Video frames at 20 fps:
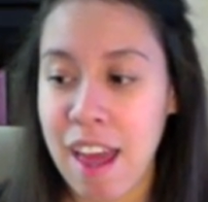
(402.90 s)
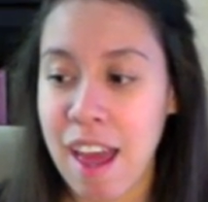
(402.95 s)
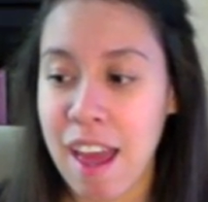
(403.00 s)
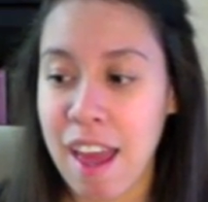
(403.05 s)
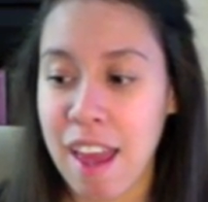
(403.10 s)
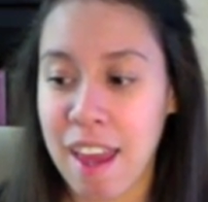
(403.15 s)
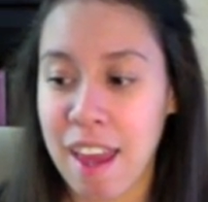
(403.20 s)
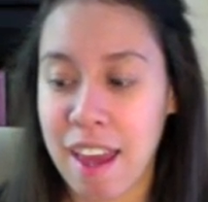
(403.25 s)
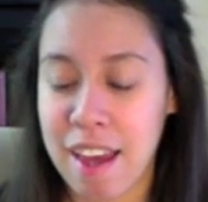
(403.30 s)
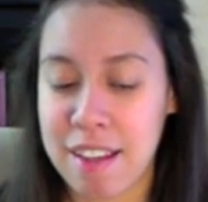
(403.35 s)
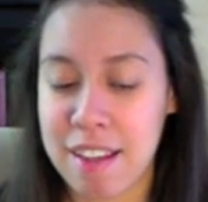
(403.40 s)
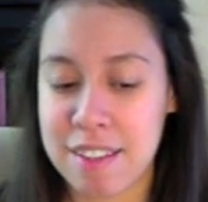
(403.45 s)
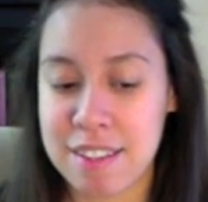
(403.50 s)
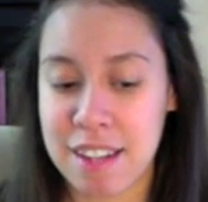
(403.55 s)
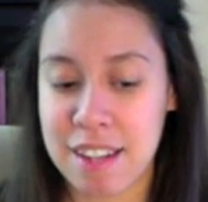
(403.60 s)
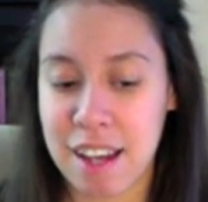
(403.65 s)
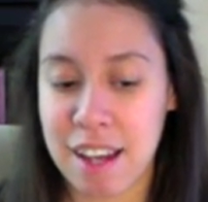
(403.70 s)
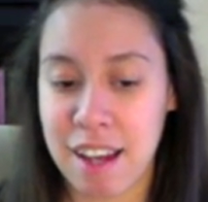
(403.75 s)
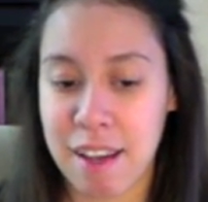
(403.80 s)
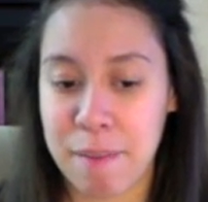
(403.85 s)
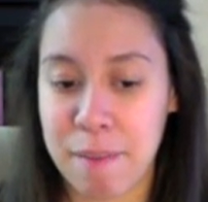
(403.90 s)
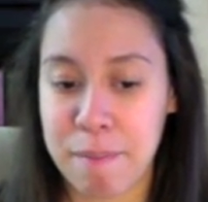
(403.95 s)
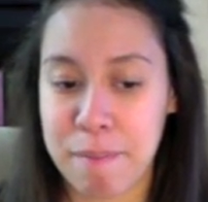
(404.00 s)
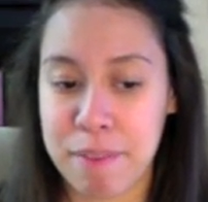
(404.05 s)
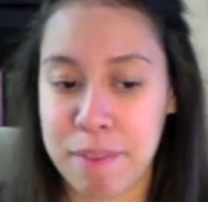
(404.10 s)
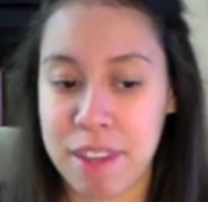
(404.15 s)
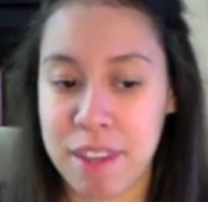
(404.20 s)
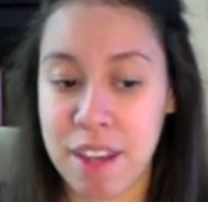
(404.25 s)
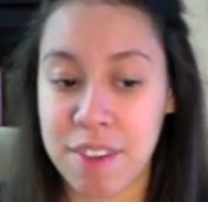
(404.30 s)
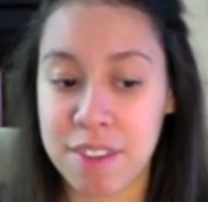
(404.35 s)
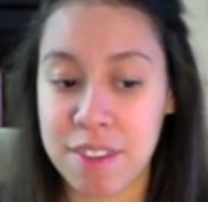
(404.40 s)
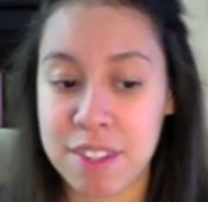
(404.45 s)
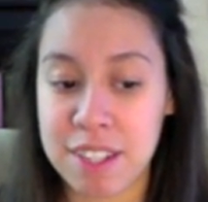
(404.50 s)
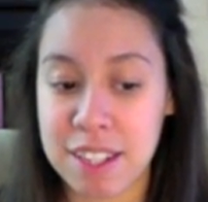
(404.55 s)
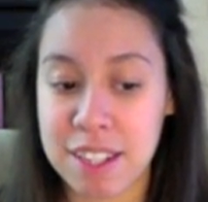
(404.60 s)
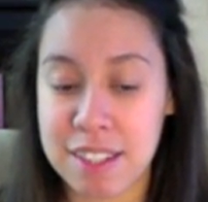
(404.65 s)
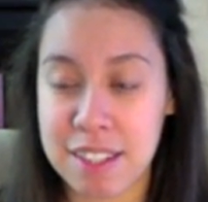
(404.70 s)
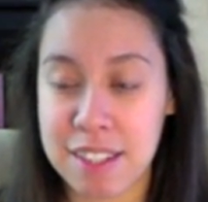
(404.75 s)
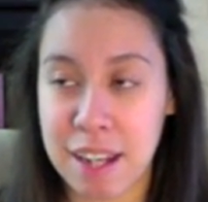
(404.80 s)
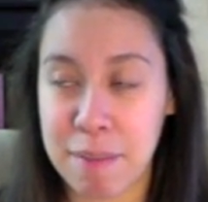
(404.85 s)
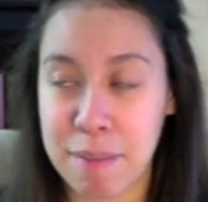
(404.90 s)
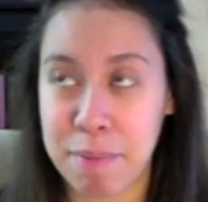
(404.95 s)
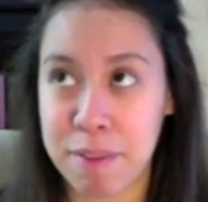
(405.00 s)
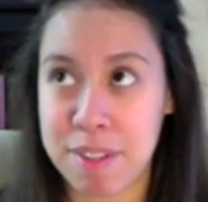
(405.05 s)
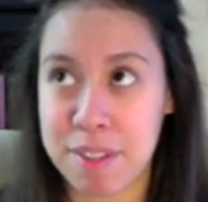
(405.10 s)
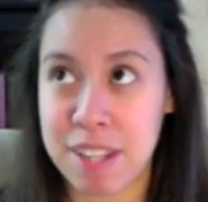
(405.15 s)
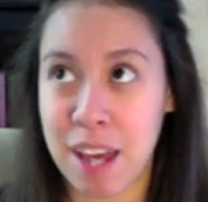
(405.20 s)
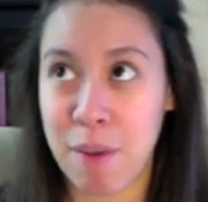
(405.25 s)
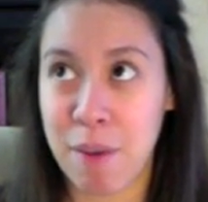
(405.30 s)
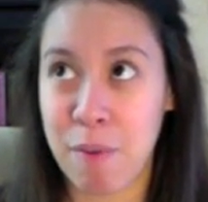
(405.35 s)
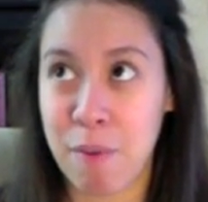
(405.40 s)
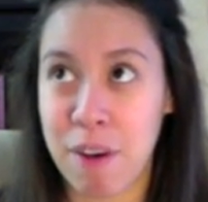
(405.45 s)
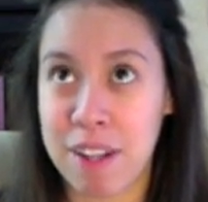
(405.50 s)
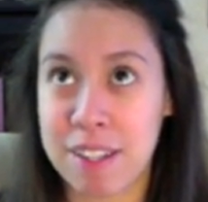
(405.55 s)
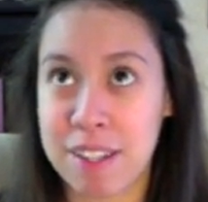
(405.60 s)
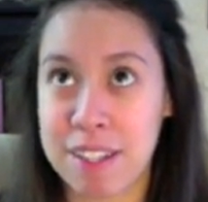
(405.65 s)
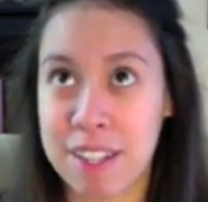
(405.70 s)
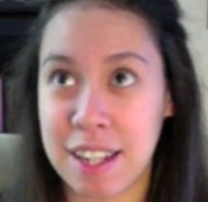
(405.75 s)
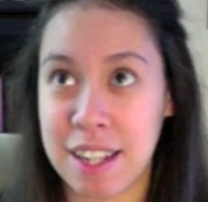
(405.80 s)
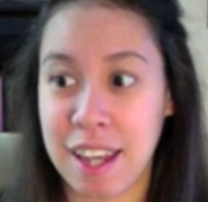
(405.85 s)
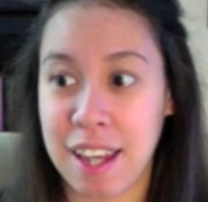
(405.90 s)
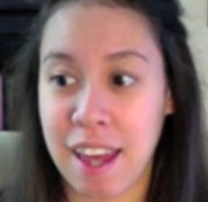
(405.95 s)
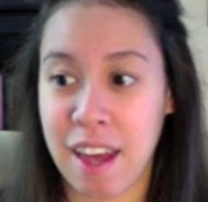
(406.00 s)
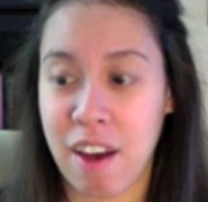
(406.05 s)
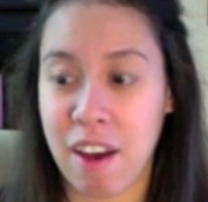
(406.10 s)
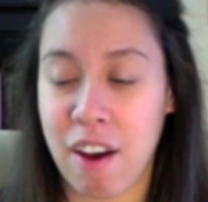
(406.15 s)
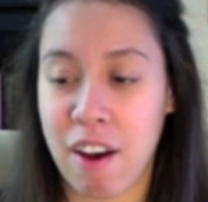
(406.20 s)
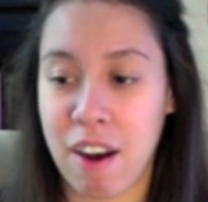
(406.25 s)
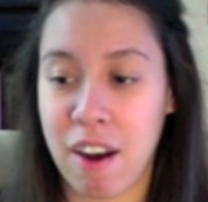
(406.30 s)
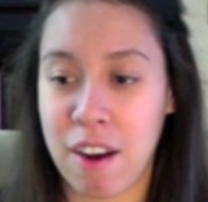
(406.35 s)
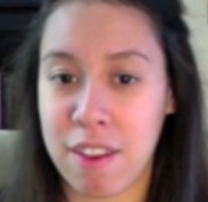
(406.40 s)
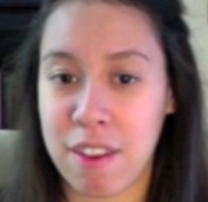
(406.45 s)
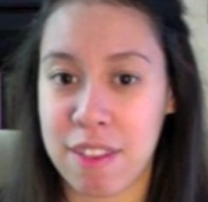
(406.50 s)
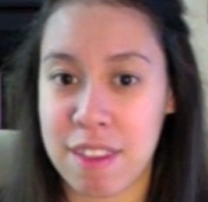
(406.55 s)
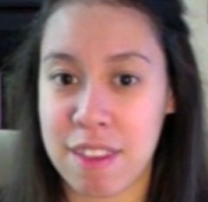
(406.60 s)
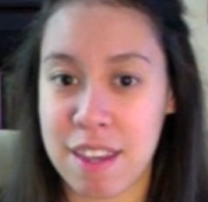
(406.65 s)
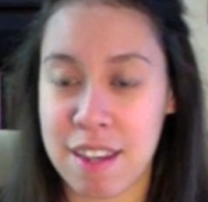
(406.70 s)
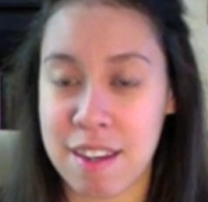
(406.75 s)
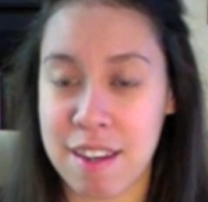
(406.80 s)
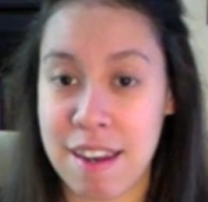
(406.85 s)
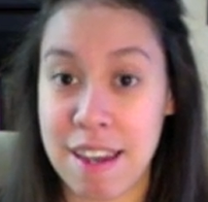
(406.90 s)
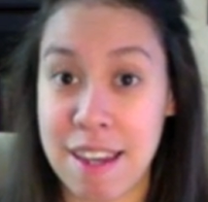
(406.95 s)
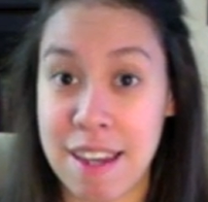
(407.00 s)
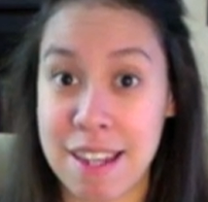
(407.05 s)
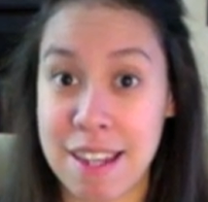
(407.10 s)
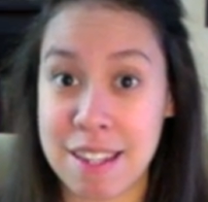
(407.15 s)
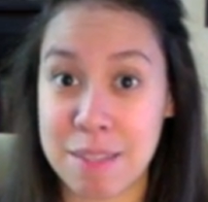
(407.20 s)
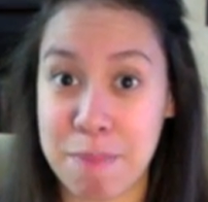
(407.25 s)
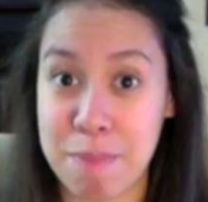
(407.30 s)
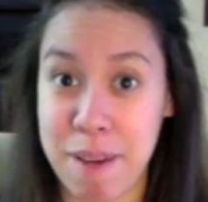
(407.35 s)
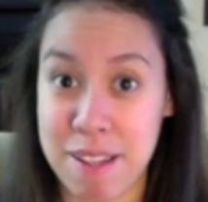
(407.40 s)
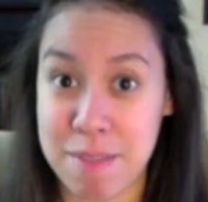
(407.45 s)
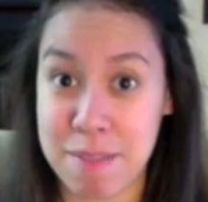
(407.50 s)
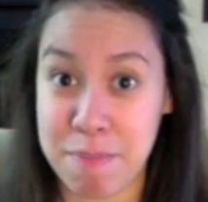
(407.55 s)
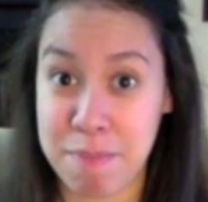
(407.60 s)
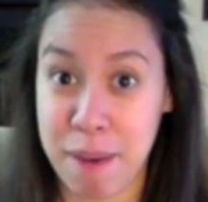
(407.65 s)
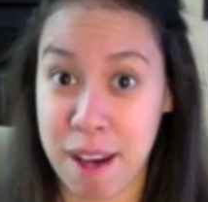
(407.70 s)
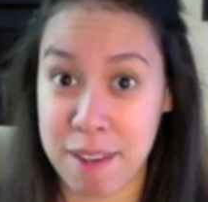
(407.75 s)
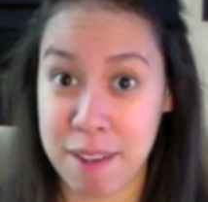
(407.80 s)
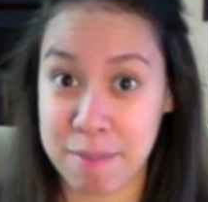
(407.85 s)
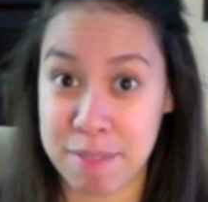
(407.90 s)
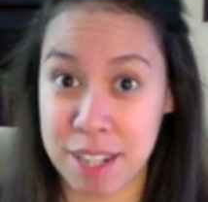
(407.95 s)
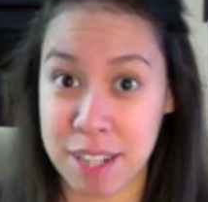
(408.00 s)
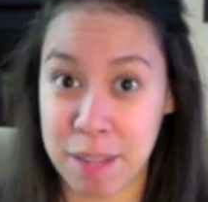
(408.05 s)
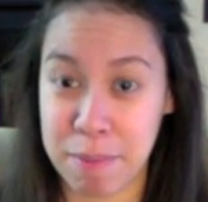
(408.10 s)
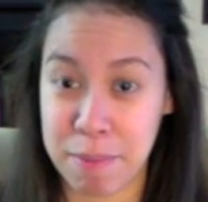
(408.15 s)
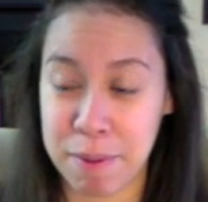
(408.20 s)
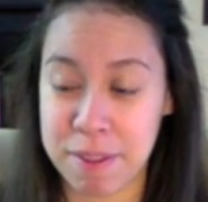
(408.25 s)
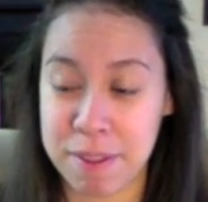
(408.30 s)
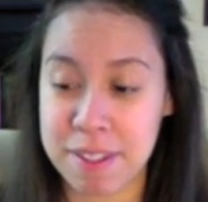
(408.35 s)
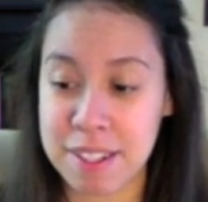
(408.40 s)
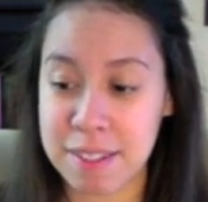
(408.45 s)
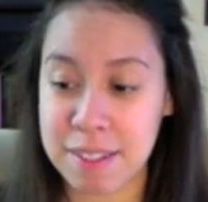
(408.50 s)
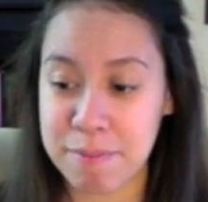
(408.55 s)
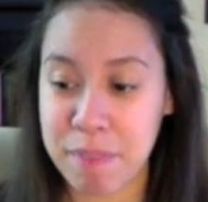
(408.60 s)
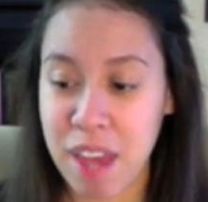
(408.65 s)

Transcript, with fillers: And uh, the other six diapers I want to get are the Nicki's Best Bottom diapers.